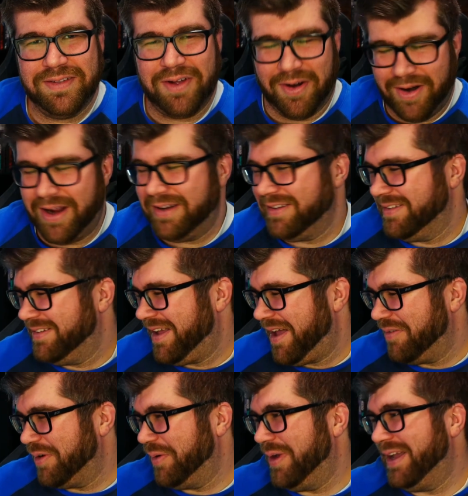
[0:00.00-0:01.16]
All right,
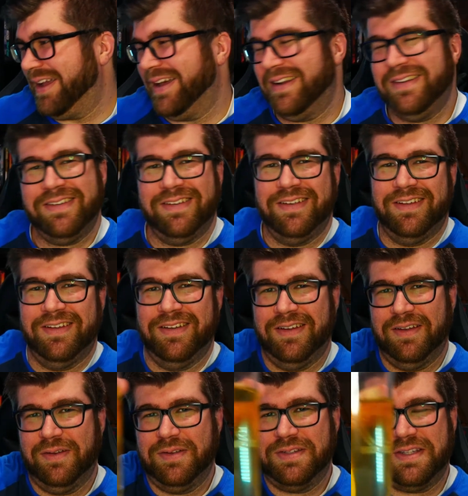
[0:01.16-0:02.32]
have a good weekend.
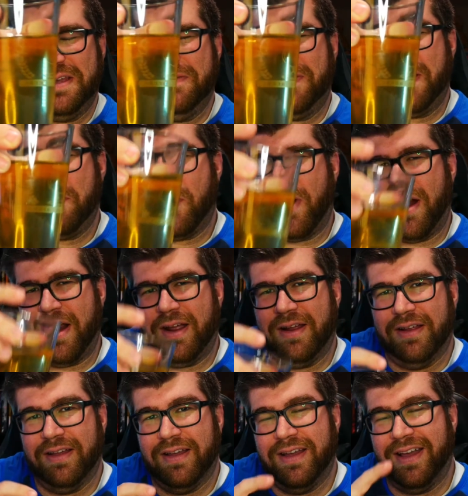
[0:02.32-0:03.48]
See you in February.
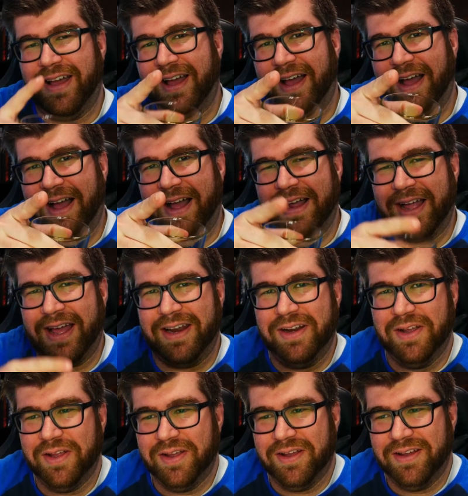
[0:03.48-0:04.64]
I got
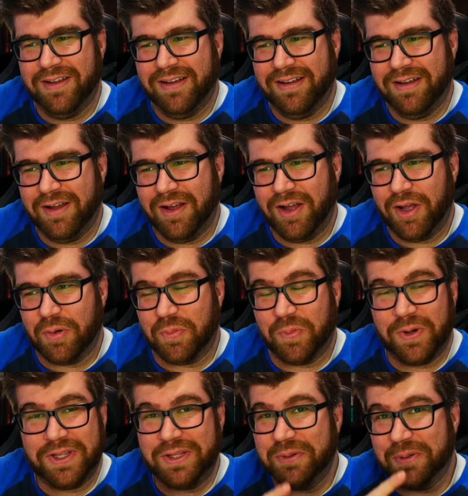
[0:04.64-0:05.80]
a
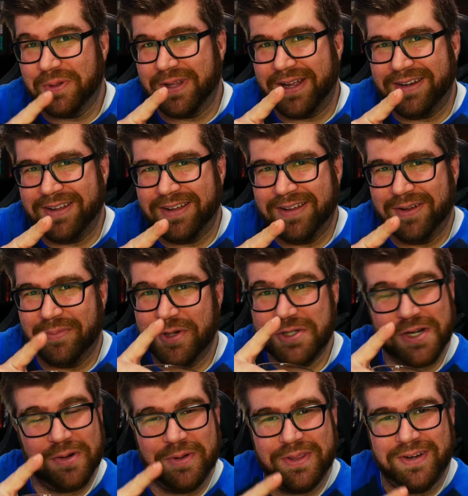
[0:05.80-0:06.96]
really cool idea I'm going to
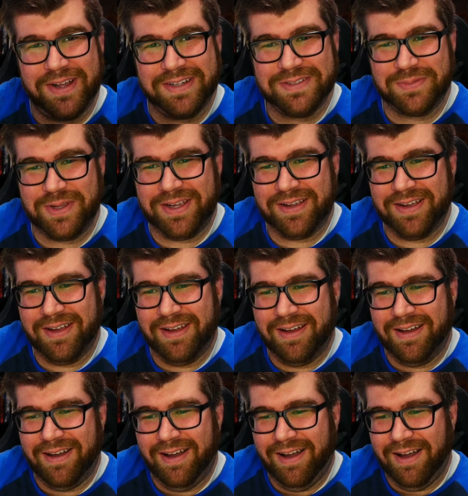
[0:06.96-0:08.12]
share with you next week.
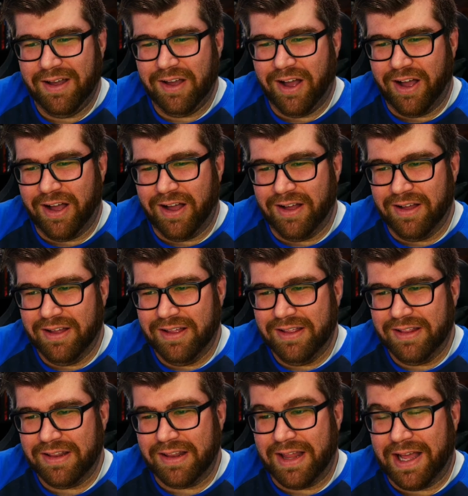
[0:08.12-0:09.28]
Uh,
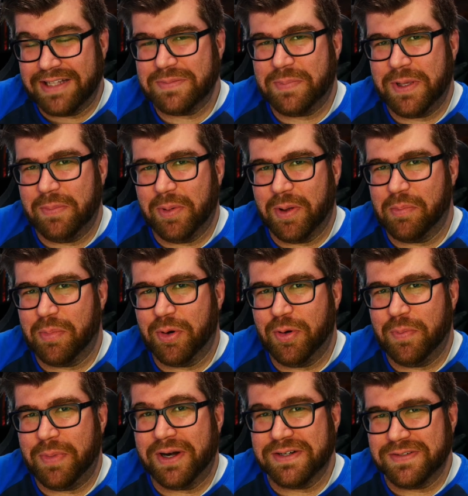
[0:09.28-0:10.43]
lots of people are
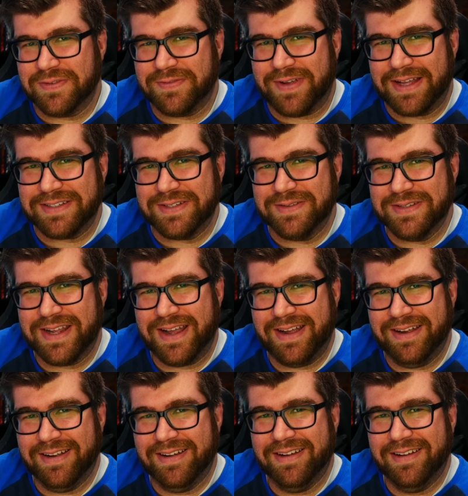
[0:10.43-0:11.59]
brewing beers for Fat
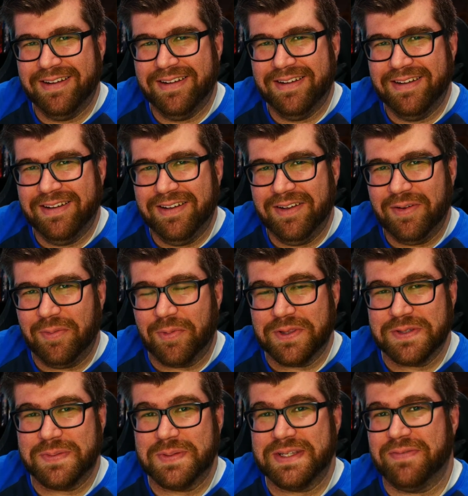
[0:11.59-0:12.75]
Tuesday with a
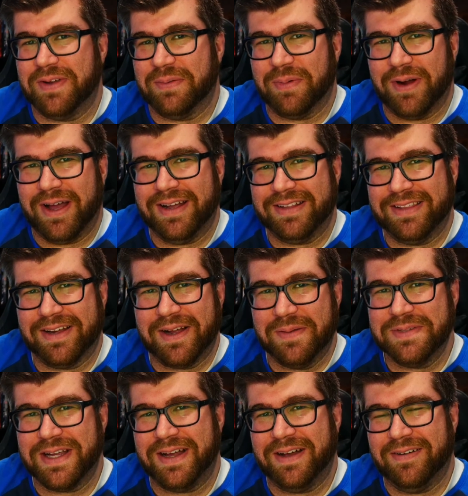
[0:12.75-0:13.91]
specific product that
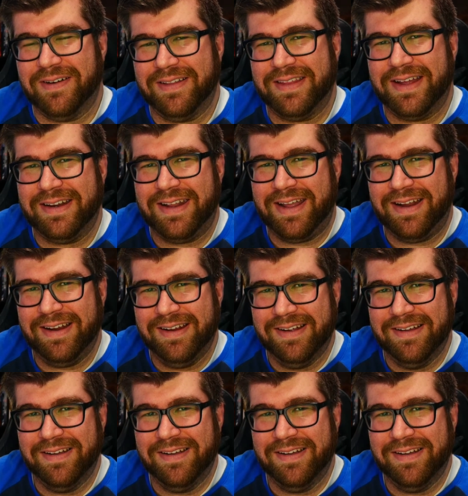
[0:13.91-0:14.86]
comes out on that day.